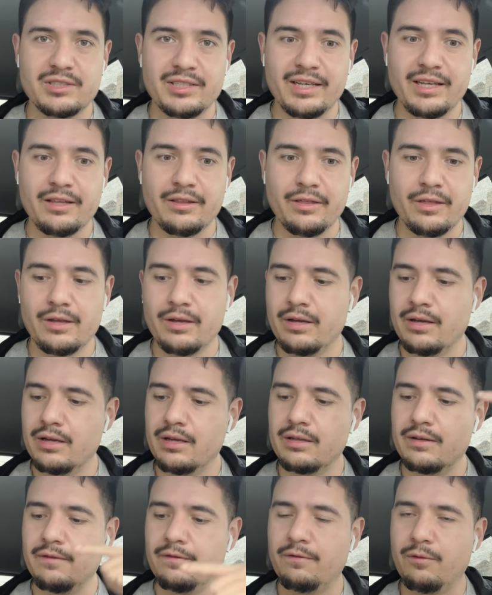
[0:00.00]
Teeth,
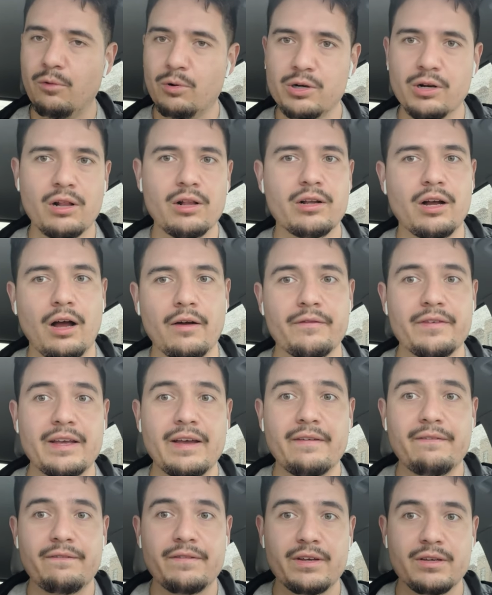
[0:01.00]
four dollar coffee
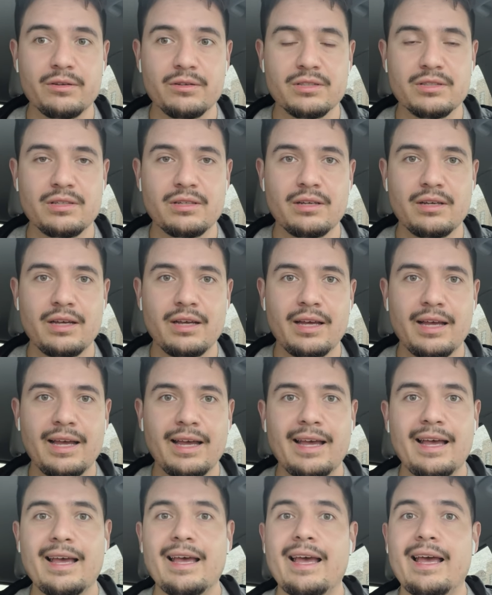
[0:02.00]
at Phil's,
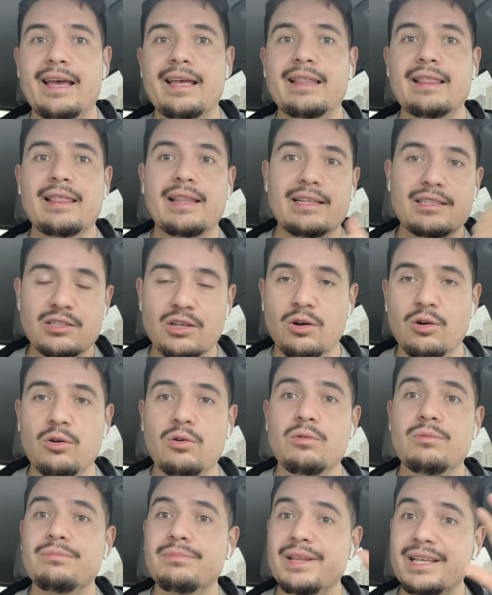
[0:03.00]
and let's
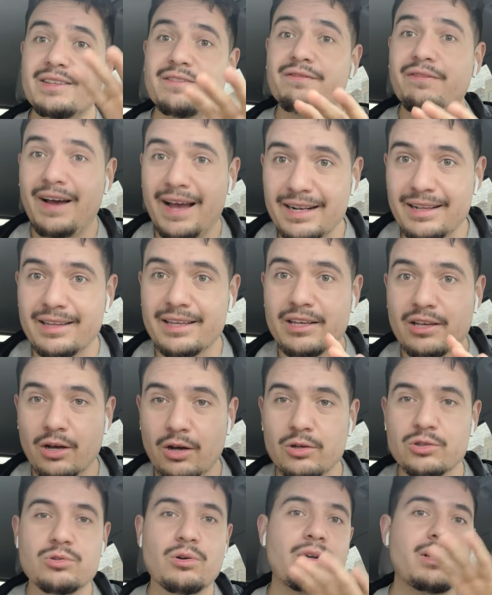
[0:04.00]
go, let's finally
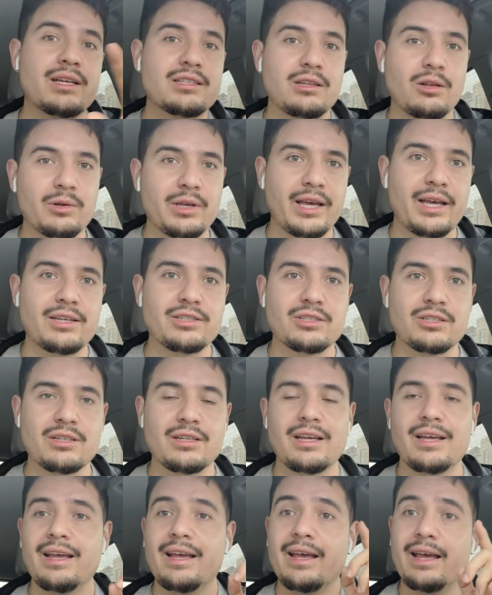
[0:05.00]
go to our next location
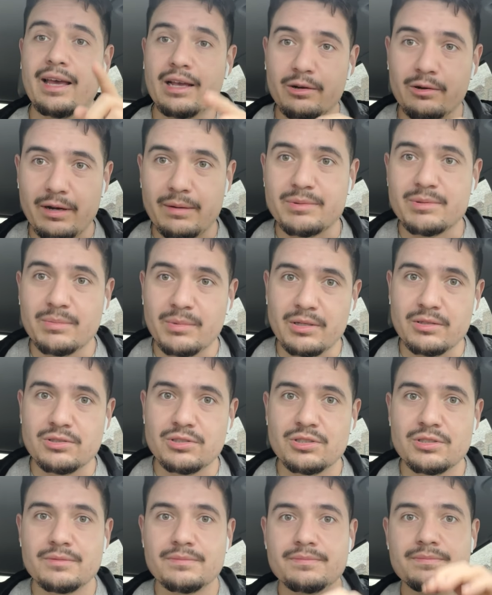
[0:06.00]
and grab some lunch.